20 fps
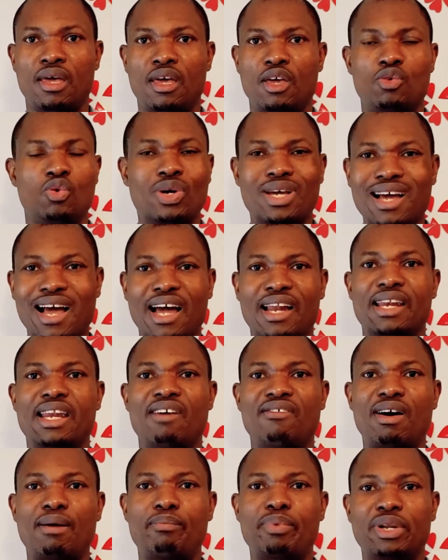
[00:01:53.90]
You can
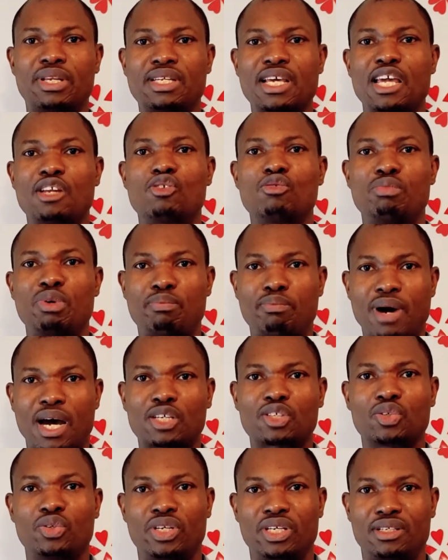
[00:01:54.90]
never pretend to be
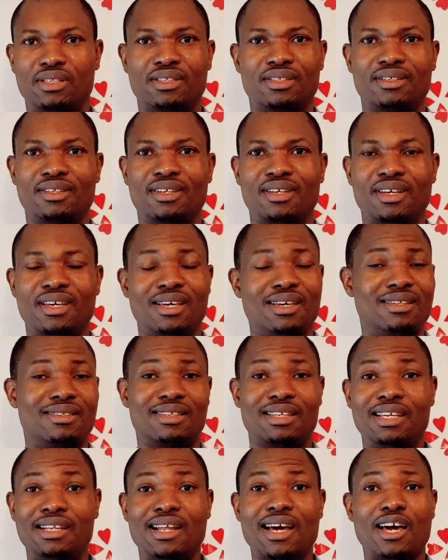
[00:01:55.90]
passionate.
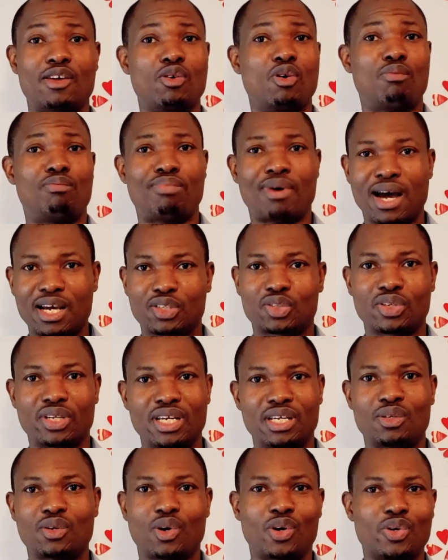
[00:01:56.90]
It's either you're
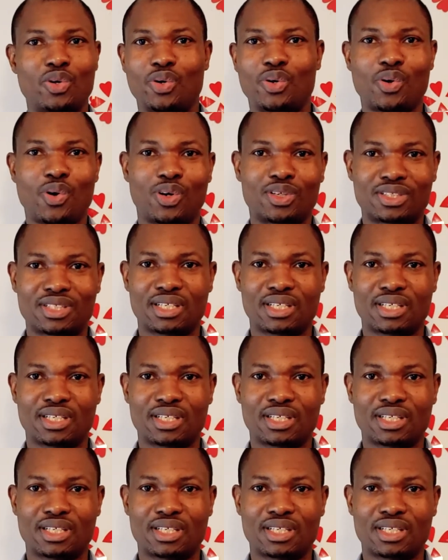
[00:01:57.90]
passionate or you're not.